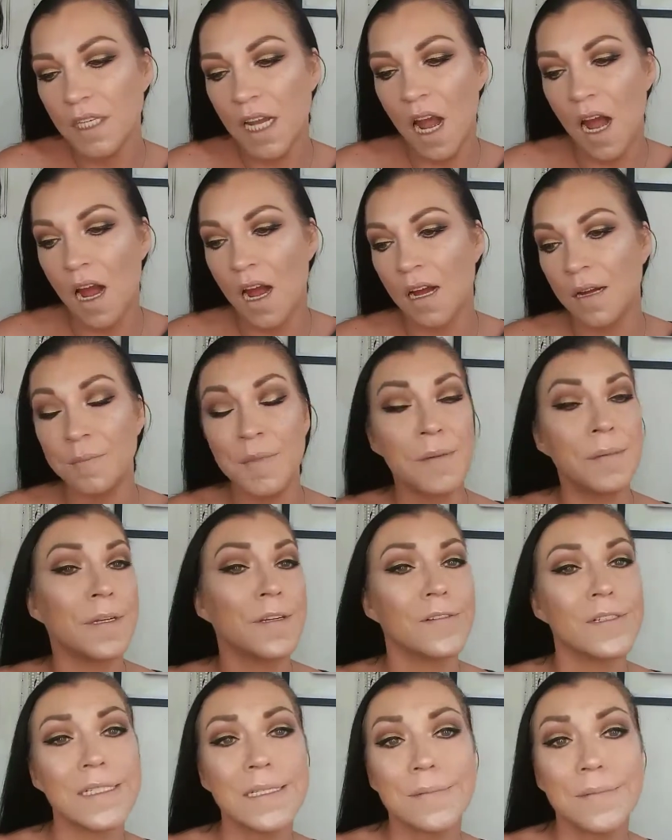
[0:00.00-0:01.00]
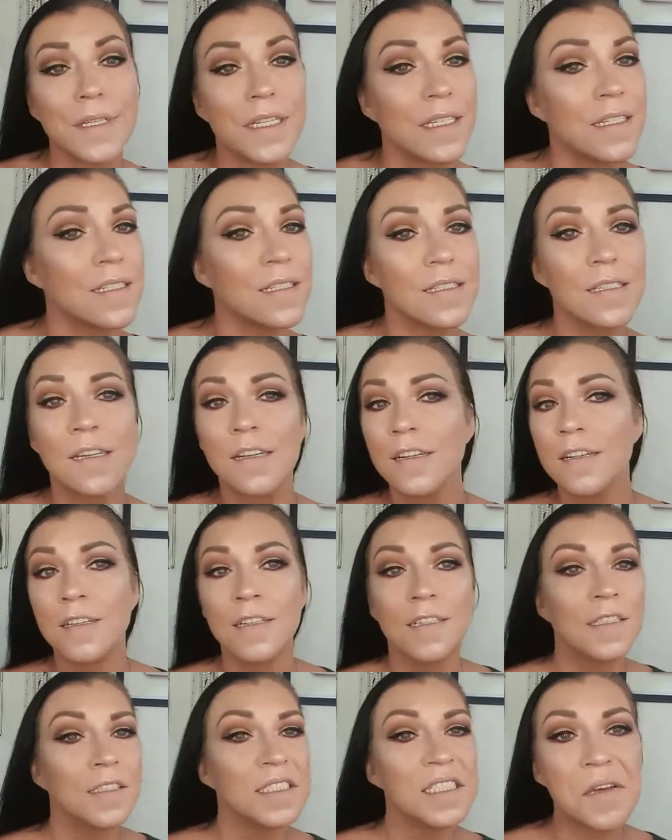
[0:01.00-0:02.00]
uh, maybe Christmas,
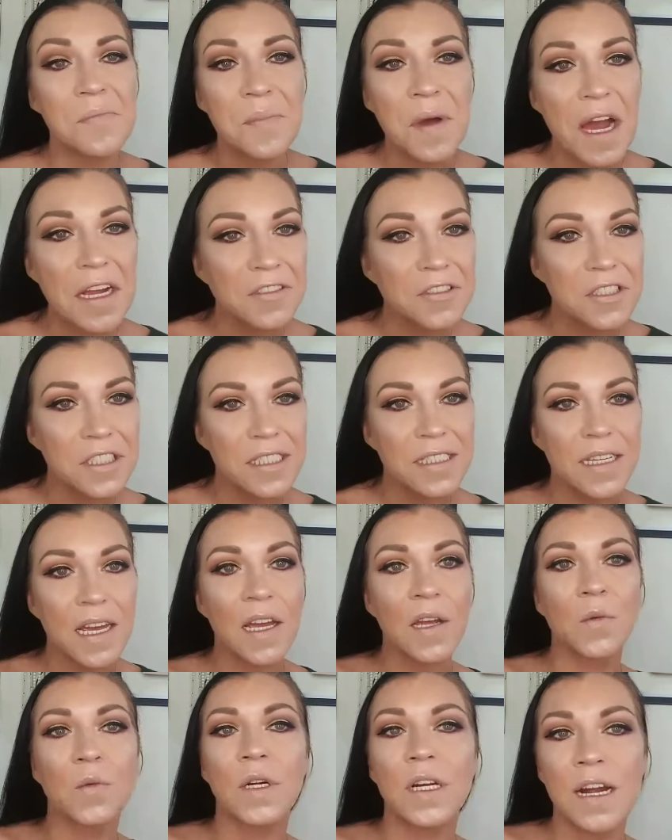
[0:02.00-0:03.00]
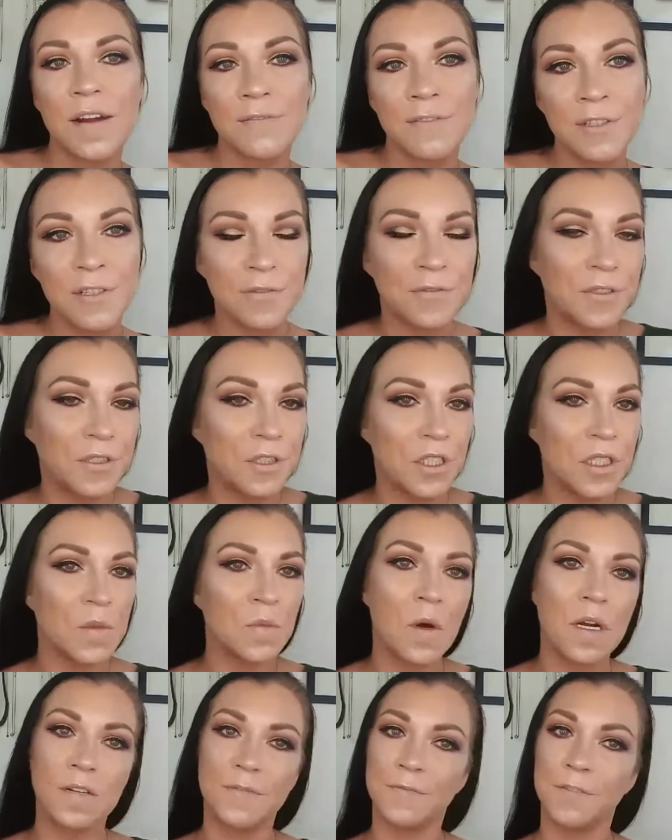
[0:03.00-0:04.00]
St. Patrick's Day, whatever, if you just
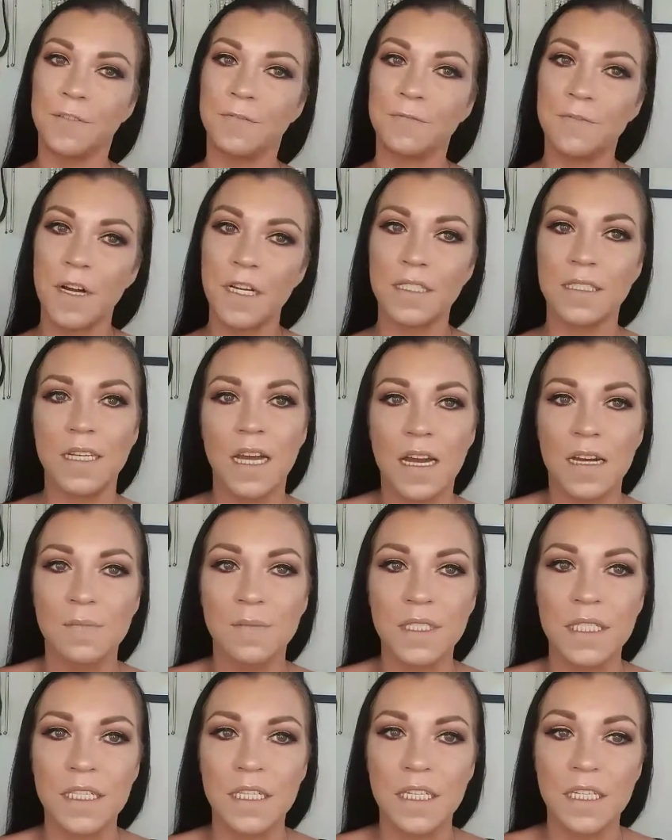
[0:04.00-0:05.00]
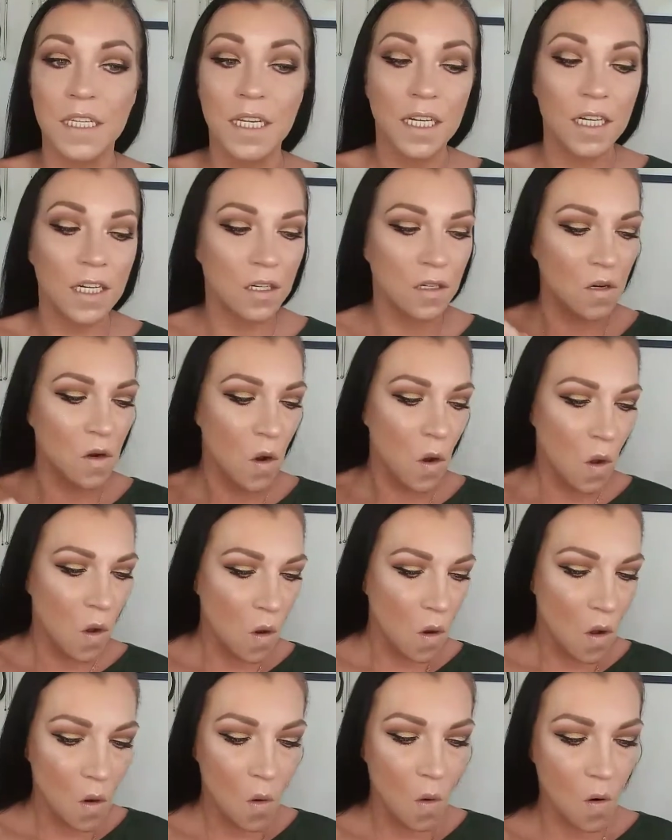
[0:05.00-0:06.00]
want it for fun times of the year.
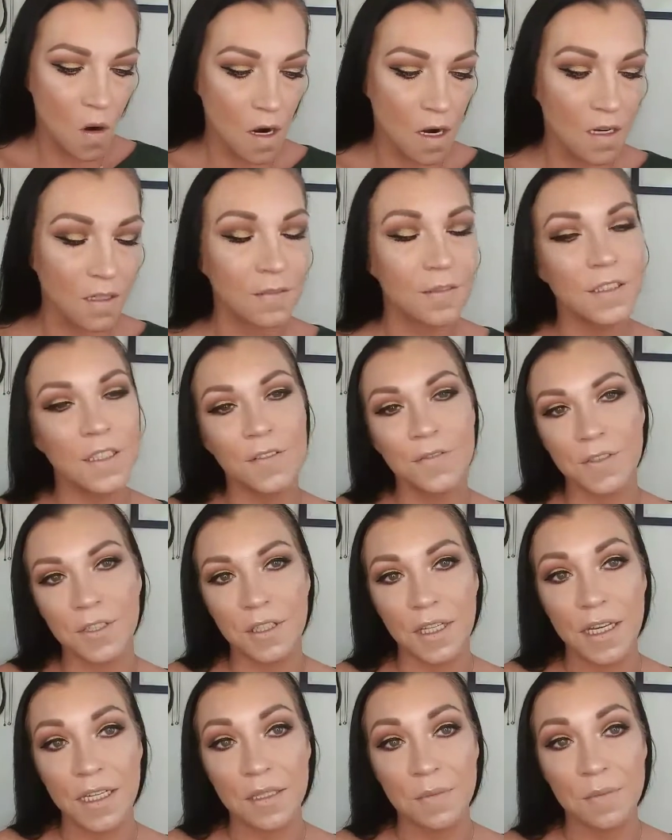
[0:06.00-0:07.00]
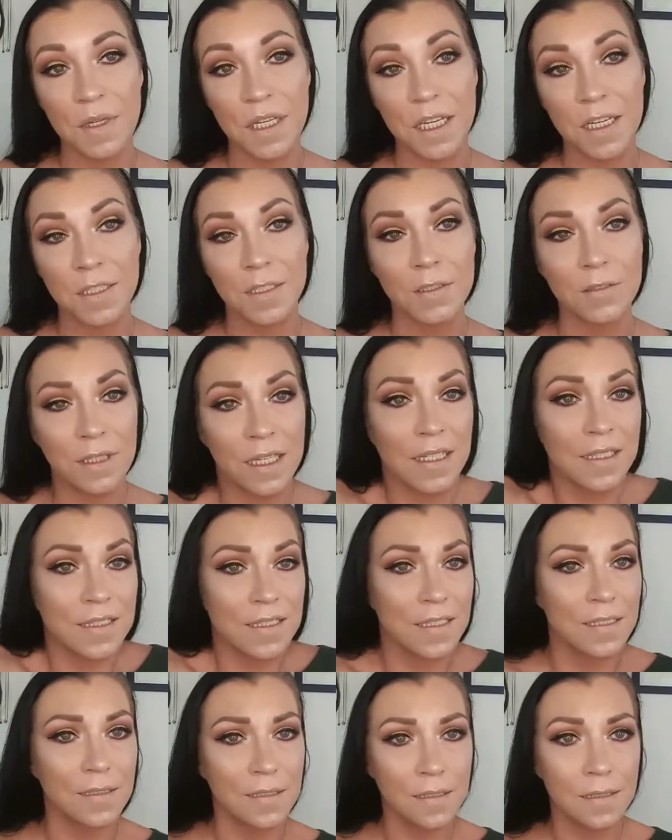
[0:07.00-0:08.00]
Or if you're like me and you like
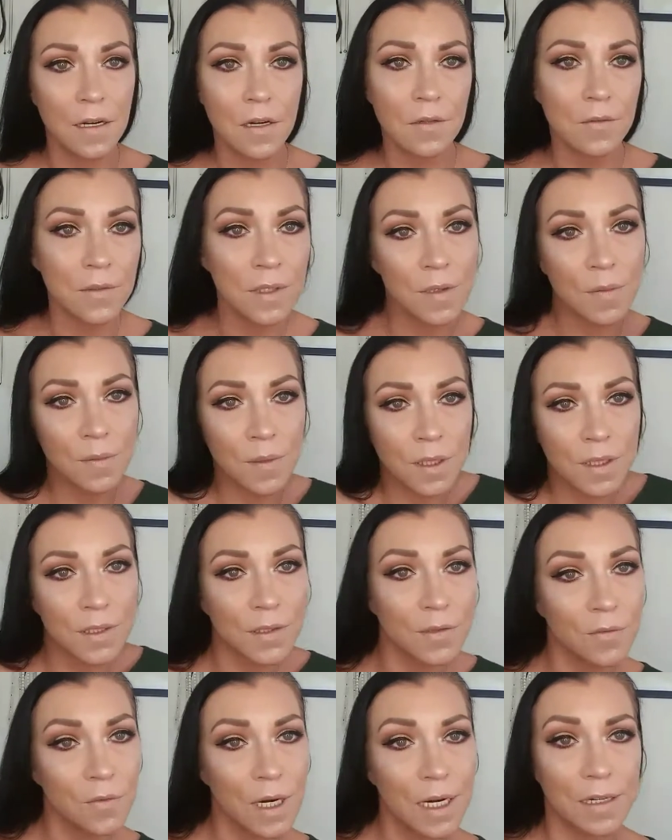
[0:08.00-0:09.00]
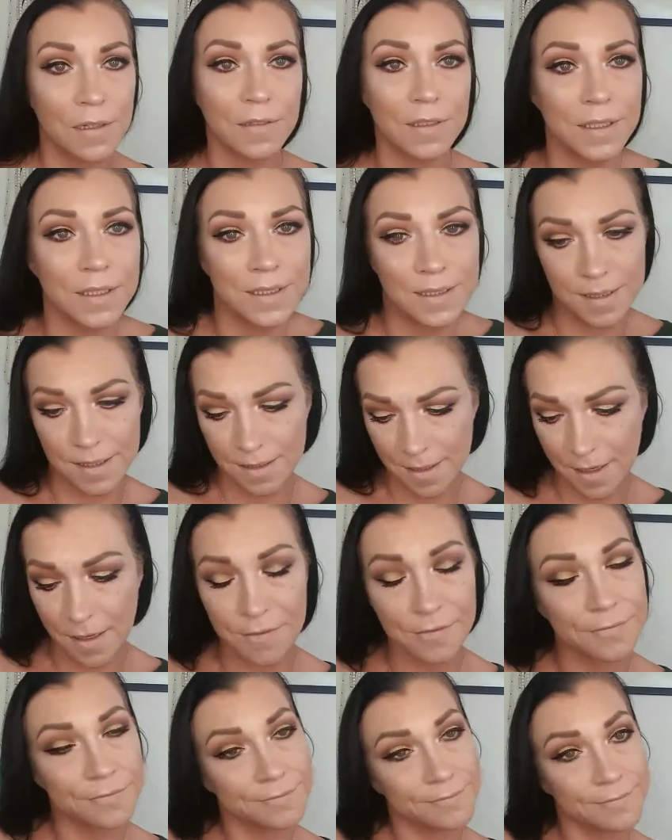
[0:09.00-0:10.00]
to go with what you're wearing and
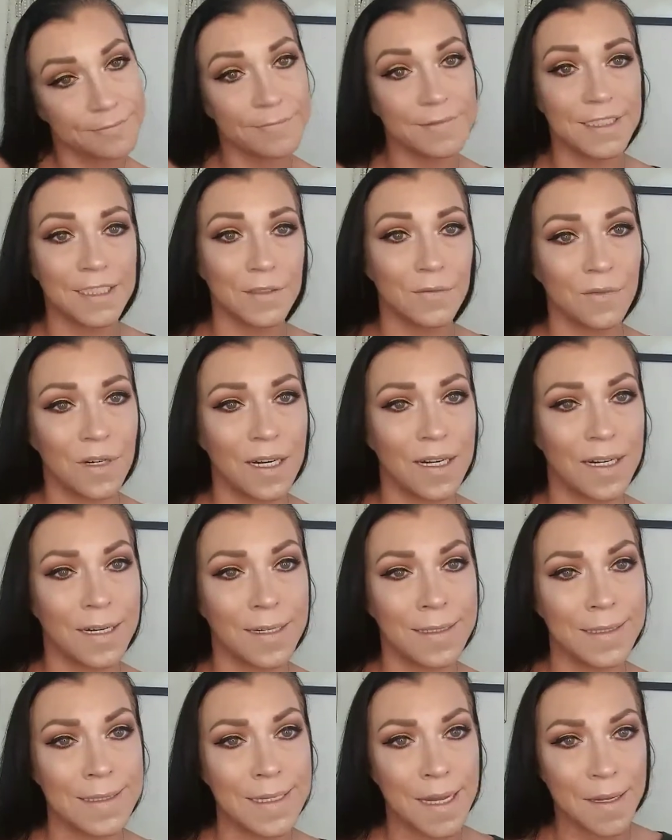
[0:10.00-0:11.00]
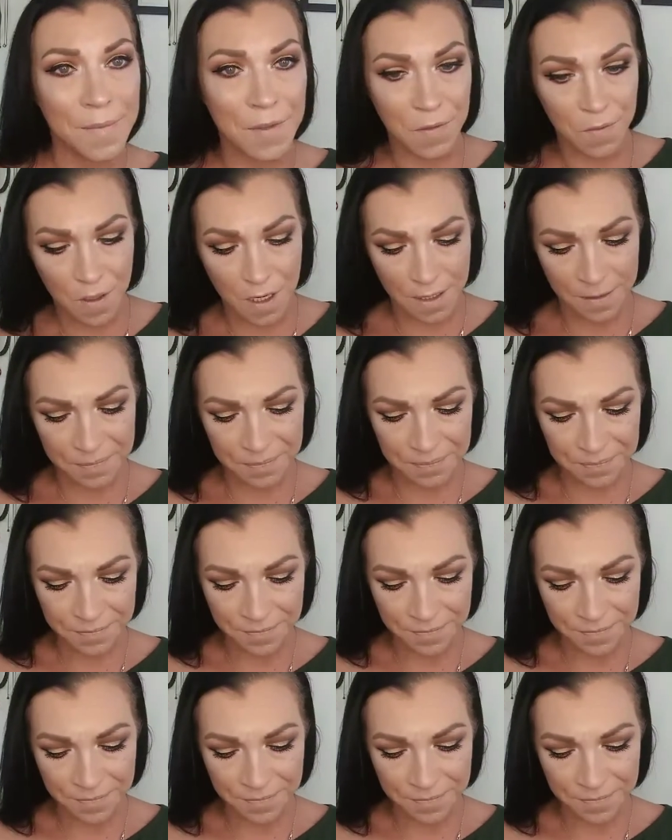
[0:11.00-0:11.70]
stuff, you can wear it anytime you want.